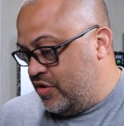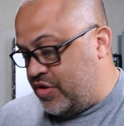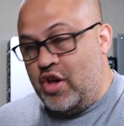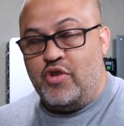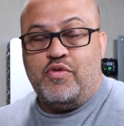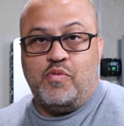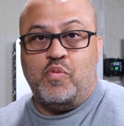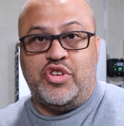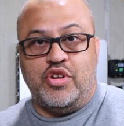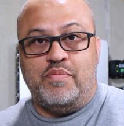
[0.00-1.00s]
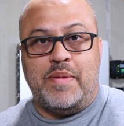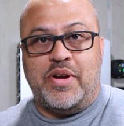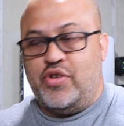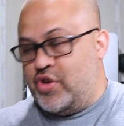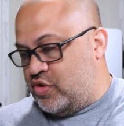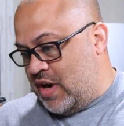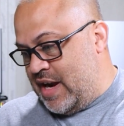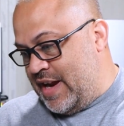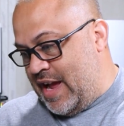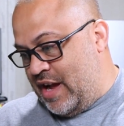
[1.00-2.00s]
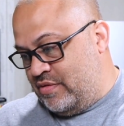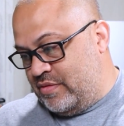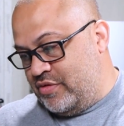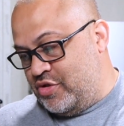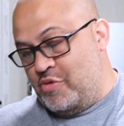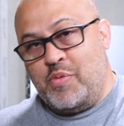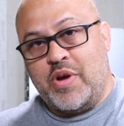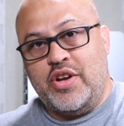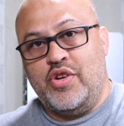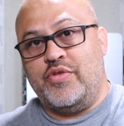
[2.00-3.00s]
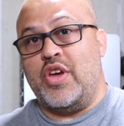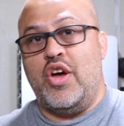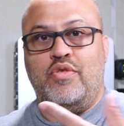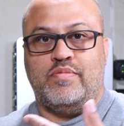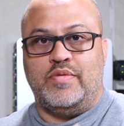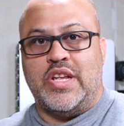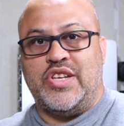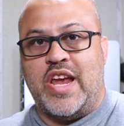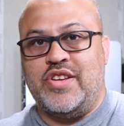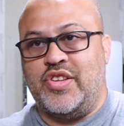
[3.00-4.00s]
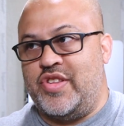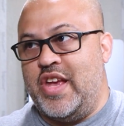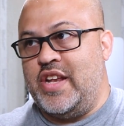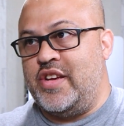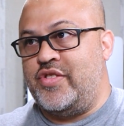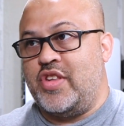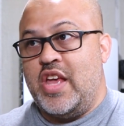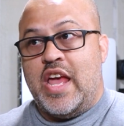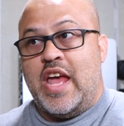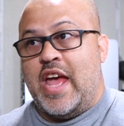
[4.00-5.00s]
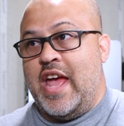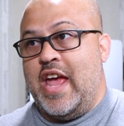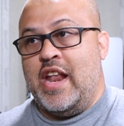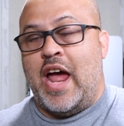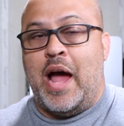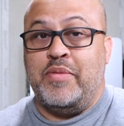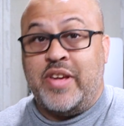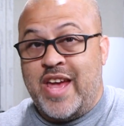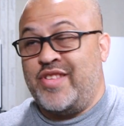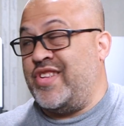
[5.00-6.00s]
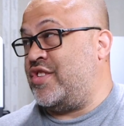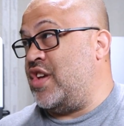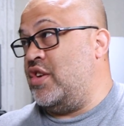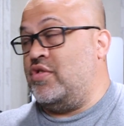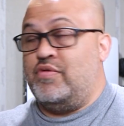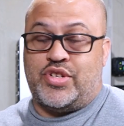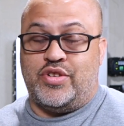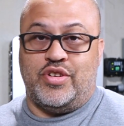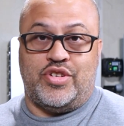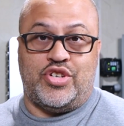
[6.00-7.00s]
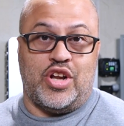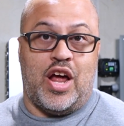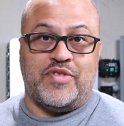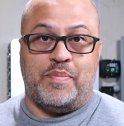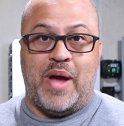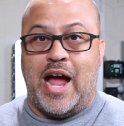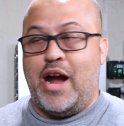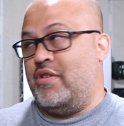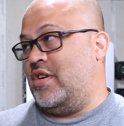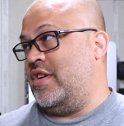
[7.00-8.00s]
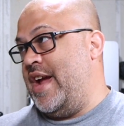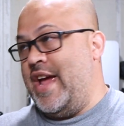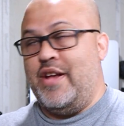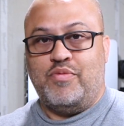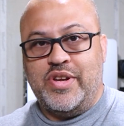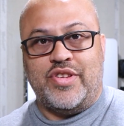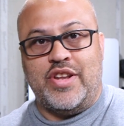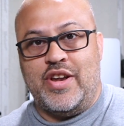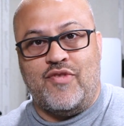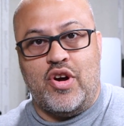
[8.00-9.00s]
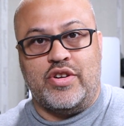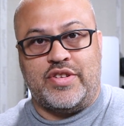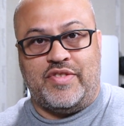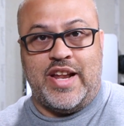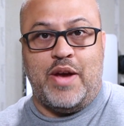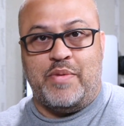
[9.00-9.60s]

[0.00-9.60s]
So we should be able to do this right now. So what we're gonna do is go and change the settings. And I'm guessing it's gonna sh shut off the power and reset the inverter, stuff like